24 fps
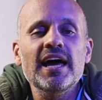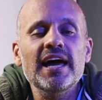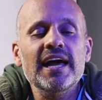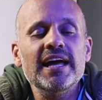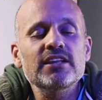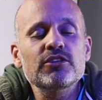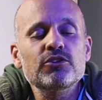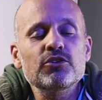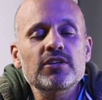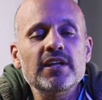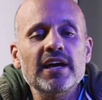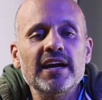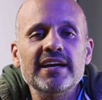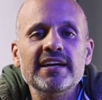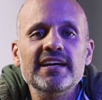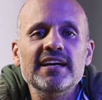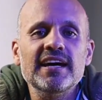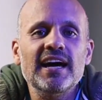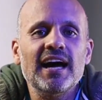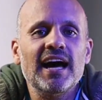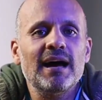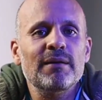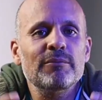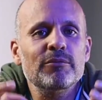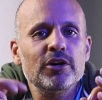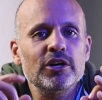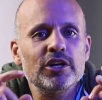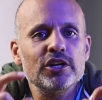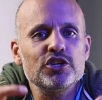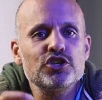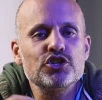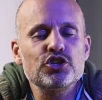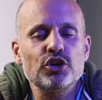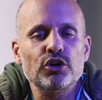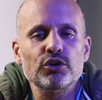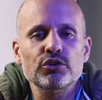and today I'm
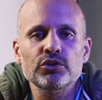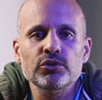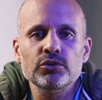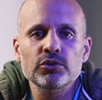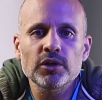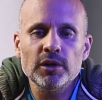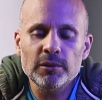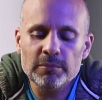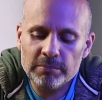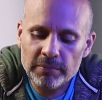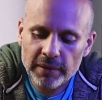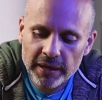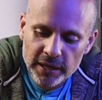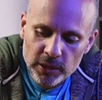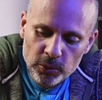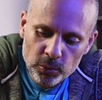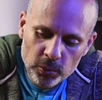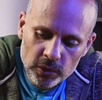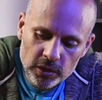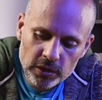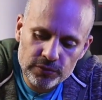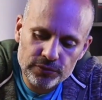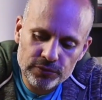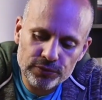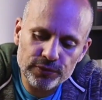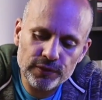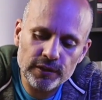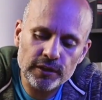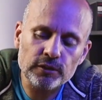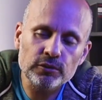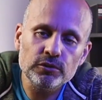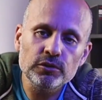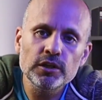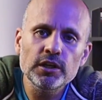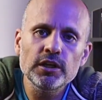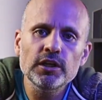gonna show you my
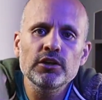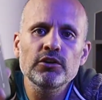workflow